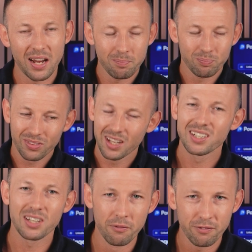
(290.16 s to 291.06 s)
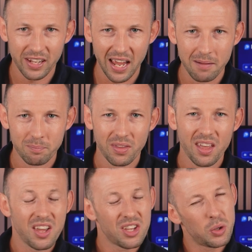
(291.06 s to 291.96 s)
And don't forget,
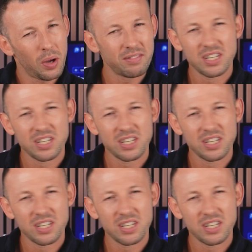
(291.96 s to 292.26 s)
you have a